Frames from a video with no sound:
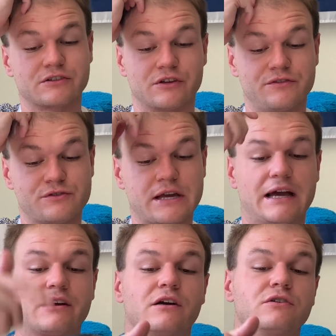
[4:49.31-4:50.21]
So if you
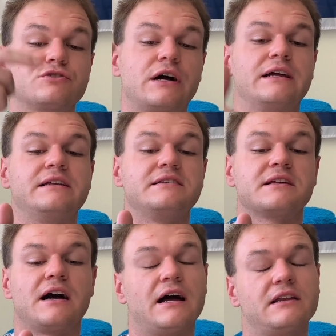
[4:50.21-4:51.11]
can't go try these
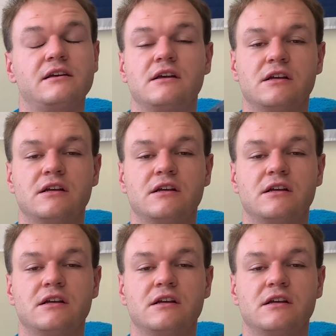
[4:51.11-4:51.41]
on,